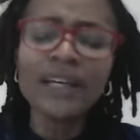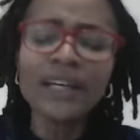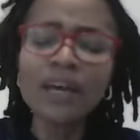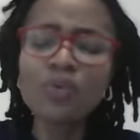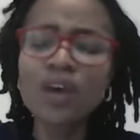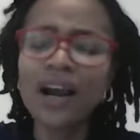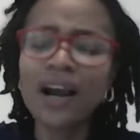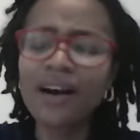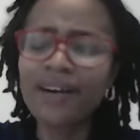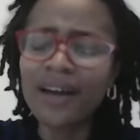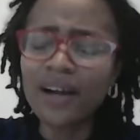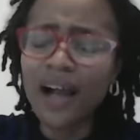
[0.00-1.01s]
They will
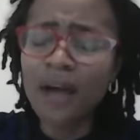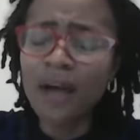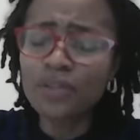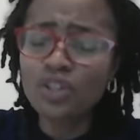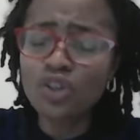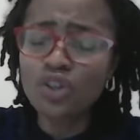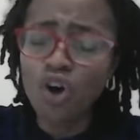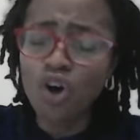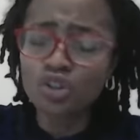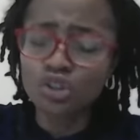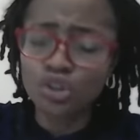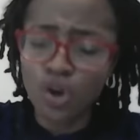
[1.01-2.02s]
count it all
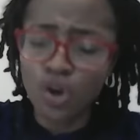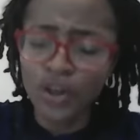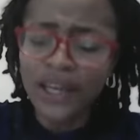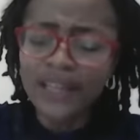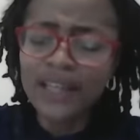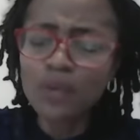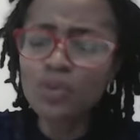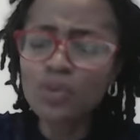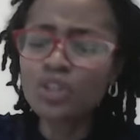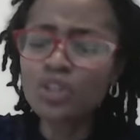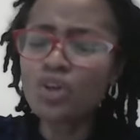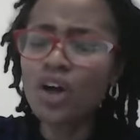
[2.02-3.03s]
joy. They will
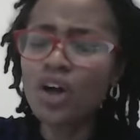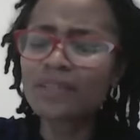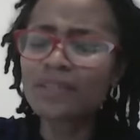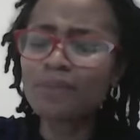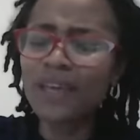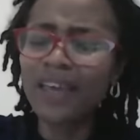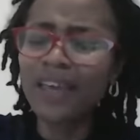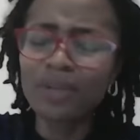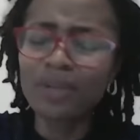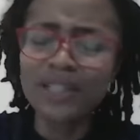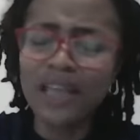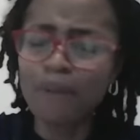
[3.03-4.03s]
not be
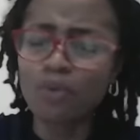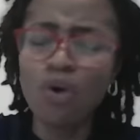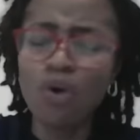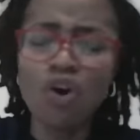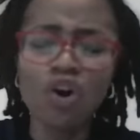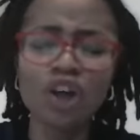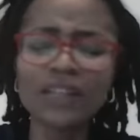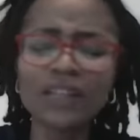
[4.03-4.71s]
irritable, oh God.